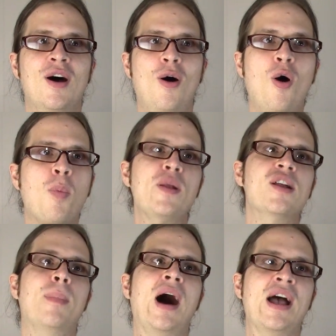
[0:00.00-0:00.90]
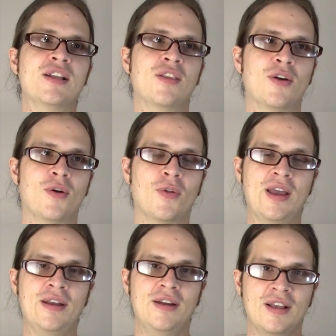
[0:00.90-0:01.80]
open your mind a little
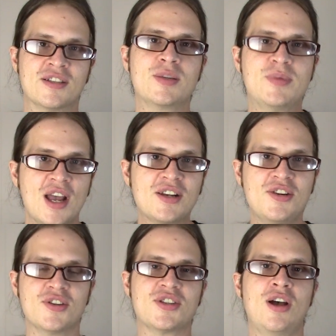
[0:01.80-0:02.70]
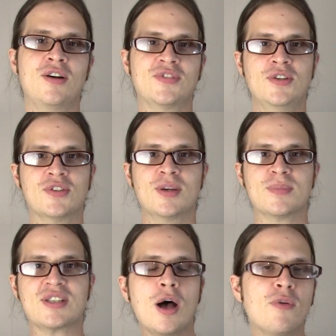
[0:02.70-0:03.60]
and subject yourself to some
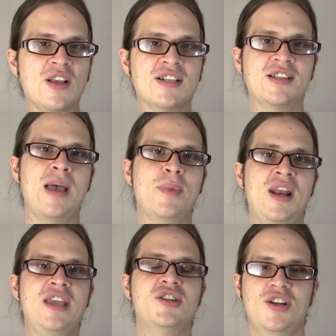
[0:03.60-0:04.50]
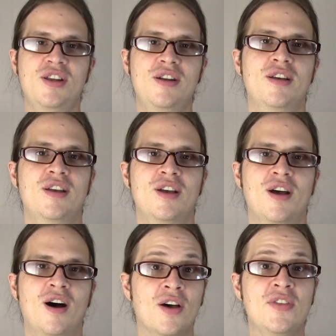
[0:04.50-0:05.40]
self-examination
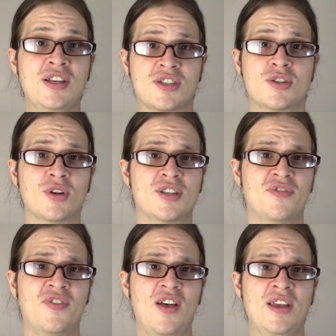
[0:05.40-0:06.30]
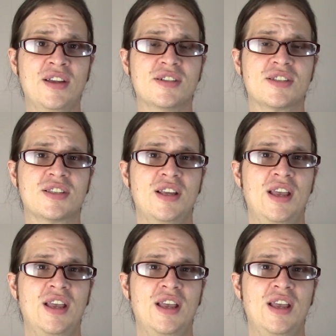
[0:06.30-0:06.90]
on these sorts of things